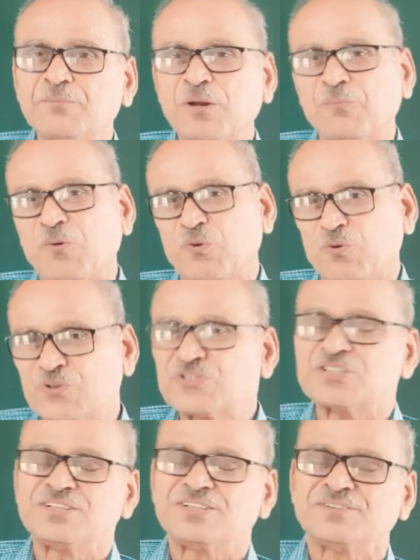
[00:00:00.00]

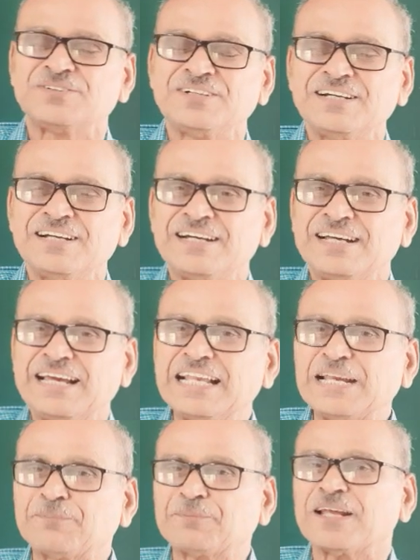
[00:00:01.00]
proposed
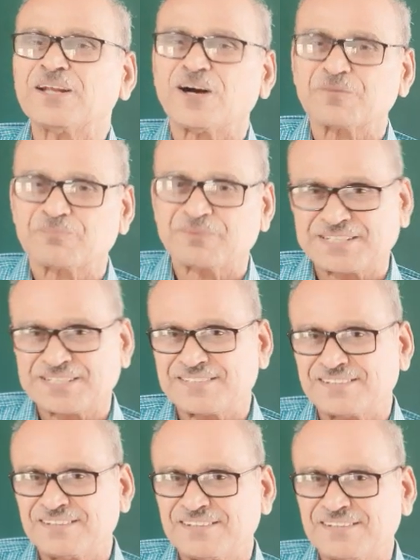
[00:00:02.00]
elliptical
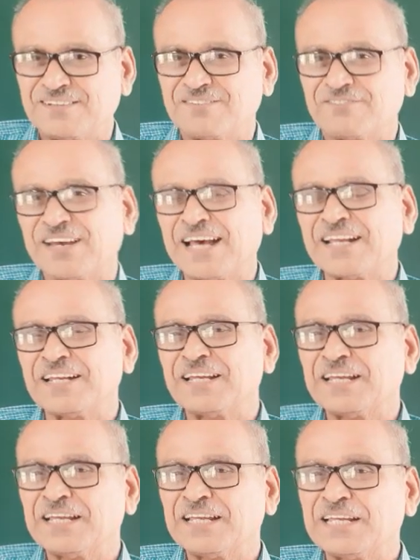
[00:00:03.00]
orbits, where
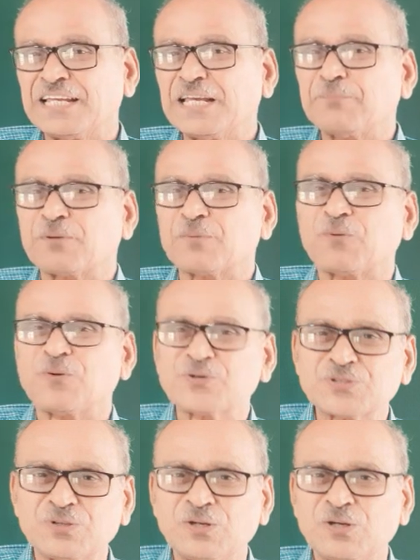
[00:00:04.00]
he
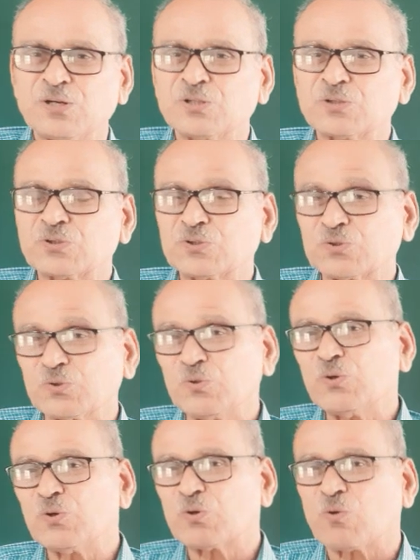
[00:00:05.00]
proposed
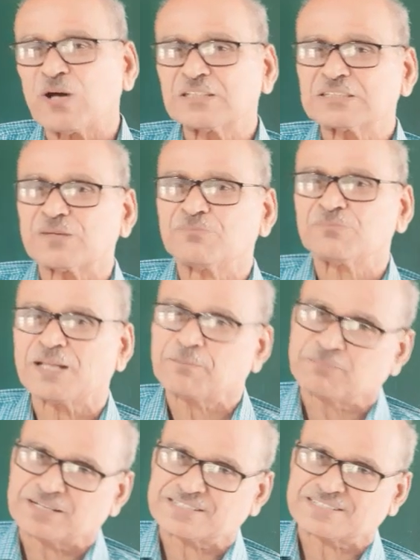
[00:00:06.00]
2 quantum
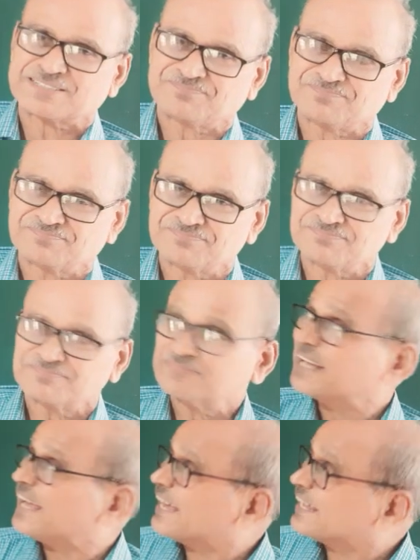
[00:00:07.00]
numbers.
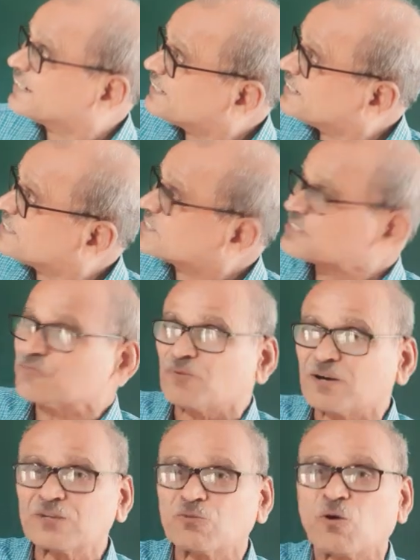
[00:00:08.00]
N is
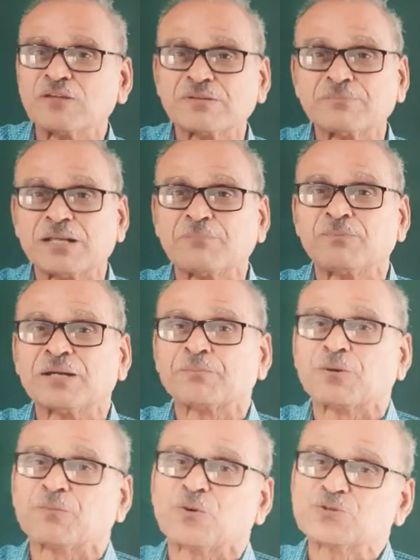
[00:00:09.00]
one quantum number
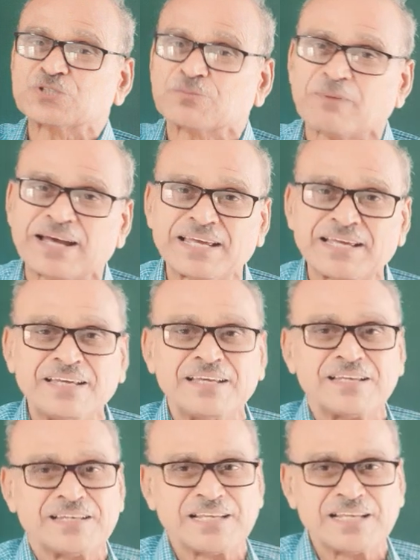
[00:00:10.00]
proposed by
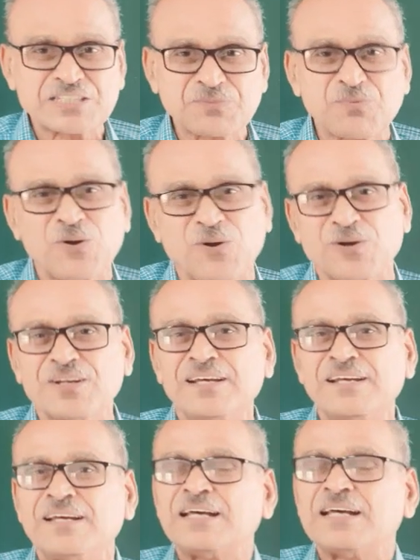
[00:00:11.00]
Niels Bohr.
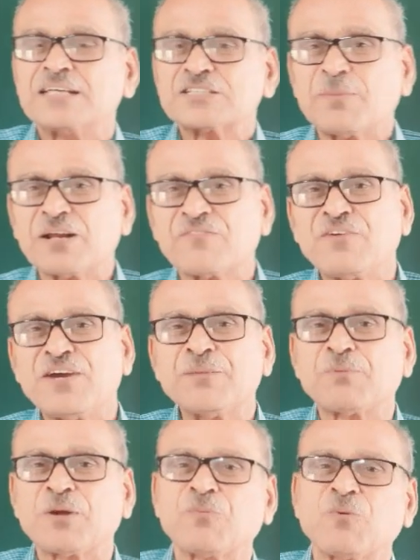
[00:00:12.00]
Sommerfeld
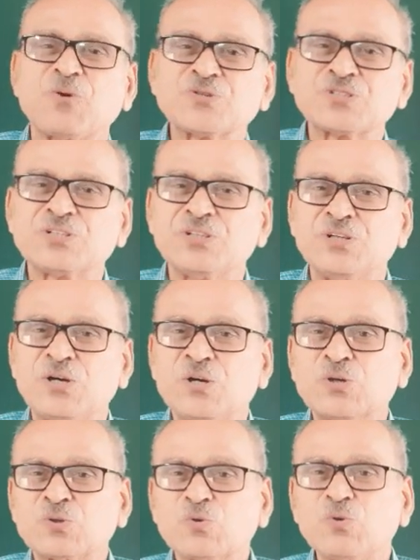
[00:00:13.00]
proposed
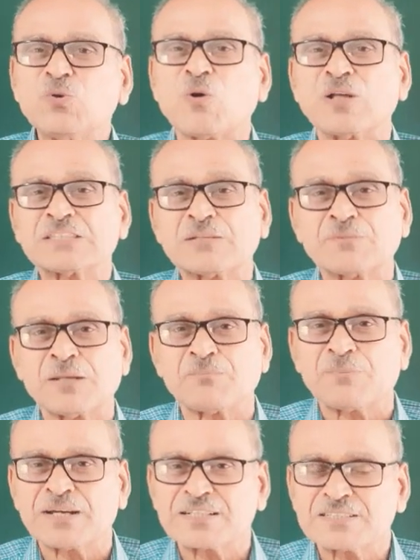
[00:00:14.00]
2 quantum
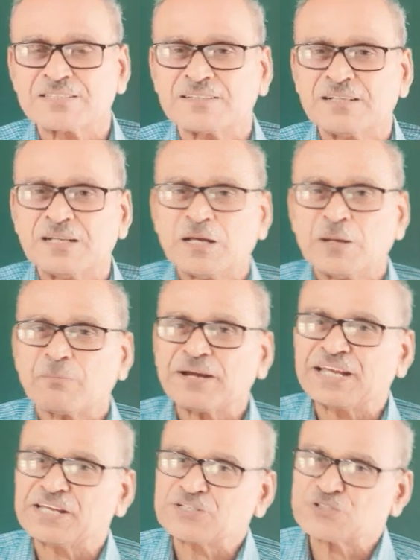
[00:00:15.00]
numbers by
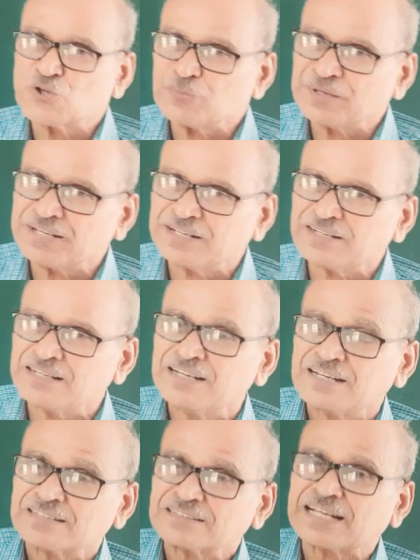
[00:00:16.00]
assuming
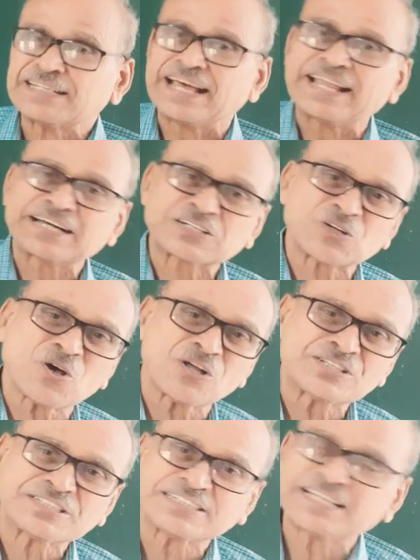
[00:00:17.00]
that
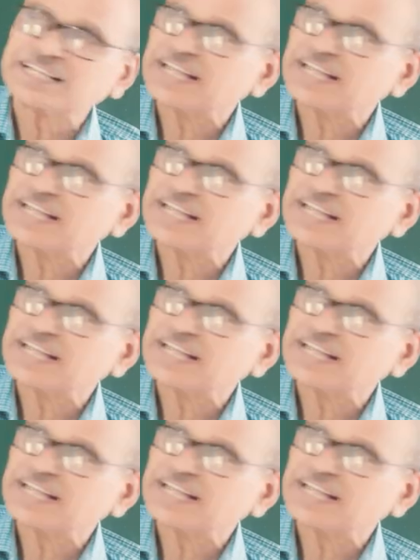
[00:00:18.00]
electrons in an